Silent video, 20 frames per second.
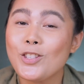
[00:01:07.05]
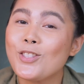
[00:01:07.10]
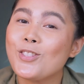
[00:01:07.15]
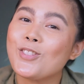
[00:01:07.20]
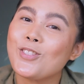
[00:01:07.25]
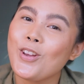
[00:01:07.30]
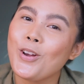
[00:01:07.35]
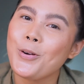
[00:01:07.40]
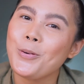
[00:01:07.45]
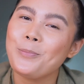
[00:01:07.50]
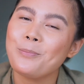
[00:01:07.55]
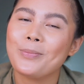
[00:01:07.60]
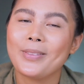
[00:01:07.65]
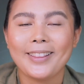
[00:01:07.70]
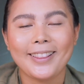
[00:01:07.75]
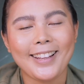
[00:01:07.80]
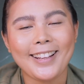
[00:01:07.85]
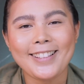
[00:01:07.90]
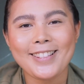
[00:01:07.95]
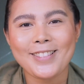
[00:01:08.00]
So
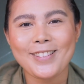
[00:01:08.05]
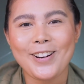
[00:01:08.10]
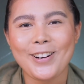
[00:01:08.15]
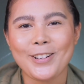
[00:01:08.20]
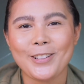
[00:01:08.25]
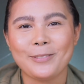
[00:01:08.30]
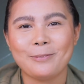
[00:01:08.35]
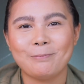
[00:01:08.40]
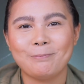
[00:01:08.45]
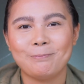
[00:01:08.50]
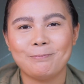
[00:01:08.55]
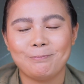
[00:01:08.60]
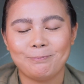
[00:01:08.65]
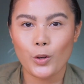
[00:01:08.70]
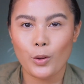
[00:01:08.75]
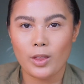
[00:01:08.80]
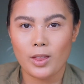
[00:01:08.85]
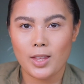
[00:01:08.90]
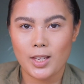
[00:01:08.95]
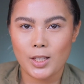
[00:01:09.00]
let's start.
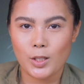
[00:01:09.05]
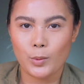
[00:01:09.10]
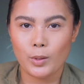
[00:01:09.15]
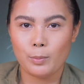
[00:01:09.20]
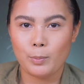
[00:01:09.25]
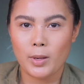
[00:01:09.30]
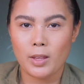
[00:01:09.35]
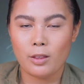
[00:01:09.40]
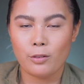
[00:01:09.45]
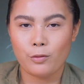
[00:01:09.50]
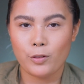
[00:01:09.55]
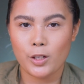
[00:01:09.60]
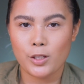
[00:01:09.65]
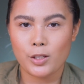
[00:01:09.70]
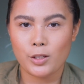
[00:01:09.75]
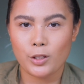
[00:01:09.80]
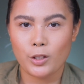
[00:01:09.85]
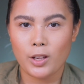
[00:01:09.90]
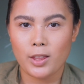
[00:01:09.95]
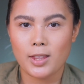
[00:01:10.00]
So this would be the
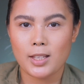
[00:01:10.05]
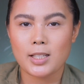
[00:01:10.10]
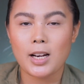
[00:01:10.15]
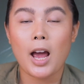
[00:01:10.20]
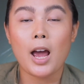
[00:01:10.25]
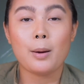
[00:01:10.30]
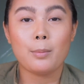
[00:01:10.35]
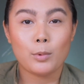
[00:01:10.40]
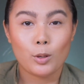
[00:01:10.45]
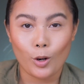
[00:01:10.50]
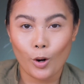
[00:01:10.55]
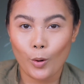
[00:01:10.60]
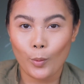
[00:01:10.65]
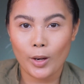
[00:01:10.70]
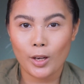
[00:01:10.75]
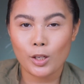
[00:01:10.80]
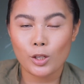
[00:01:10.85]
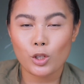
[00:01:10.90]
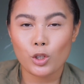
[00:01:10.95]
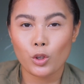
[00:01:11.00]
first look that I'm
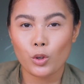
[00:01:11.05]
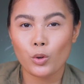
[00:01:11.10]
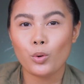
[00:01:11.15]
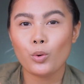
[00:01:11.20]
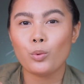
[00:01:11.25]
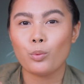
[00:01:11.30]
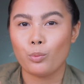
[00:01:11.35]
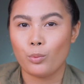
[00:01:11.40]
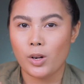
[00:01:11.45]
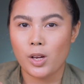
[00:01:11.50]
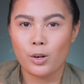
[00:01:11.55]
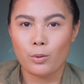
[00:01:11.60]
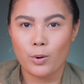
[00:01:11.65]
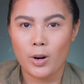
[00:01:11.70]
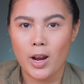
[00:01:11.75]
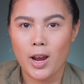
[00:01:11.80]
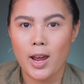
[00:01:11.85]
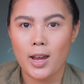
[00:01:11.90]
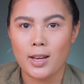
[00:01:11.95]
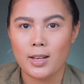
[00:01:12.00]
going to
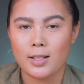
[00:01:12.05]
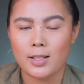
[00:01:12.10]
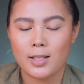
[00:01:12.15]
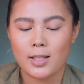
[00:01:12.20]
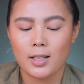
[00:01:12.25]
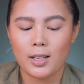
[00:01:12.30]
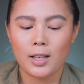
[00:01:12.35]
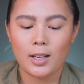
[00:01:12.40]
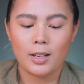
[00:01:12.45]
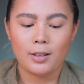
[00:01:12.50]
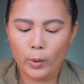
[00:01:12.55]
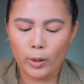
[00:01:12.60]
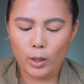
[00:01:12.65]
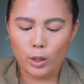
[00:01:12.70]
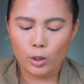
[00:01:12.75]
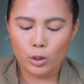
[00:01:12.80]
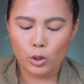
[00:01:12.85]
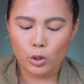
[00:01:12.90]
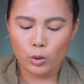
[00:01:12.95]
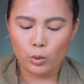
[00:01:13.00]
recreate.
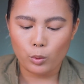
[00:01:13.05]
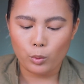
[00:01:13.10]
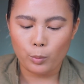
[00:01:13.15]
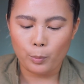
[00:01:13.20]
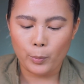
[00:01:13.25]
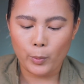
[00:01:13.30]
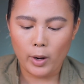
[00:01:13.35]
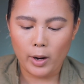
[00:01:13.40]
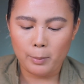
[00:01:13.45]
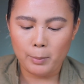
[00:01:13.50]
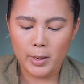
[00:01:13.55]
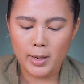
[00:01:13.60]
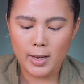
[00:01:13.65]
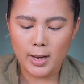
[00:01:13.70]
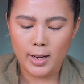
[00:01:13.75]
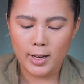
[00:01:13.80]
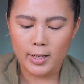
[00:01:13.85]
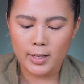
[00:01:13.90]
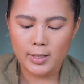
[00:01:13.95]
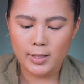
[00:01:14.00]
Going to prime
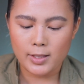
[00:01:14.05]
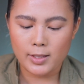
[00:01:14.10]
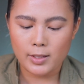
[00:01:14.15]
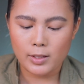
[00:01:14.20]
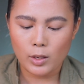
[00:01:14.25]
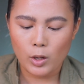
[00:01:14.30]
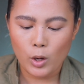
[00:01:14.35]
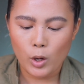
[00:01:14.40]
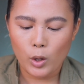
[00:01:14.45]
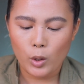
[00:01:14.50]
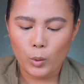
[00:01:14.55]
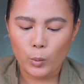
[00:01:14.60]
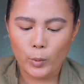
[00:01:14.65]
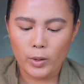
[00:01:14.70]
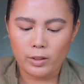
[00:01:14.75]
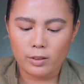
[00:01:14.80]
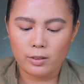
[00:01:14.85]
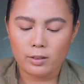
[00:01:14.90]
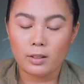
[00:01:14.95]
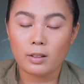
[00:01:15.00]
my eyes
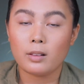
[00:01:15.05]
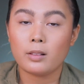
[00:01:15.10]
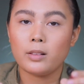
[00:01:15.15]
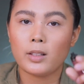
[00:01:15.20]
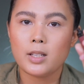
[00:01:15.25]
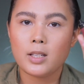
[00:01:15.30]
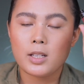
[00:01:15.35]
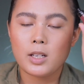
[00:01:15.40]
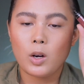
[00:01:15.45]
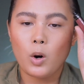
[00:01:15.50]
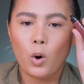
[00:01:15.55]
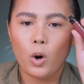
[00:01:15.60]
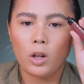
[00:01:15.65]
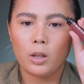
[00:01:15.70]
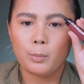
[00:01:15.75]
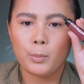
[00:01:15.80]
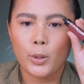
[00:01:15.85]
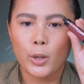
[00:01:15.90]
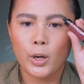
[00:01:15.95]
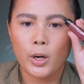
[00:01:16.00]
with Linda
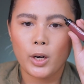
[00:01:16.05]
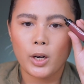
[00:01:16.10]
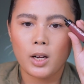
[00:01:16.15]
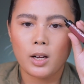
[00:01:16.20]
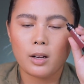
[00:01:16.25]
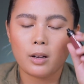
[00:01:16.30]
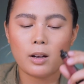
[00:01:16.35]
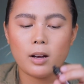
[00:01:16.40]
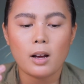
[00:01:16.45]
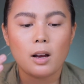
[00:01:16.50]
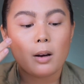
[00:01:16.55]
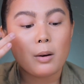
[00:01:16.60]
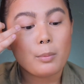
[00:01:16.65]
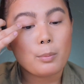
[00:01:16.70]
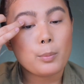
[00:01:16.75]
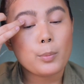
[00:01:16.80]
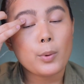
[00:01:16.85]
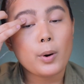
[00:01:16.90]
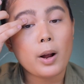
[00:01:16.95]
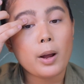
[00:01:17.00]
Hallberg
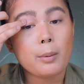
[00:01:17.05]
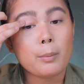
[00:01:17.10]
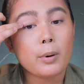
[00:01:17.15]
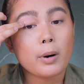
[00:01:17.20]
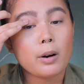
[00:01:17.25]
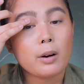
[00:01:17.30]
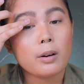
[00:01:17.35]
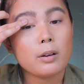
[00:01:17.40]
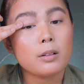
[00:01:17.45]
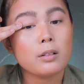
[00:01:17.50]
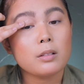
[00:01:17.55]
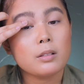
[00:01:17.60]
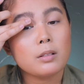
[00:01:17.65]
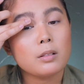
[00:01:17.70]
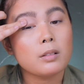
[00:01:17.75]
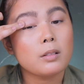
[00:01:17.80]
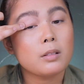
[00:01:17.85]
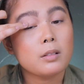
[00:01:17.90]
primer.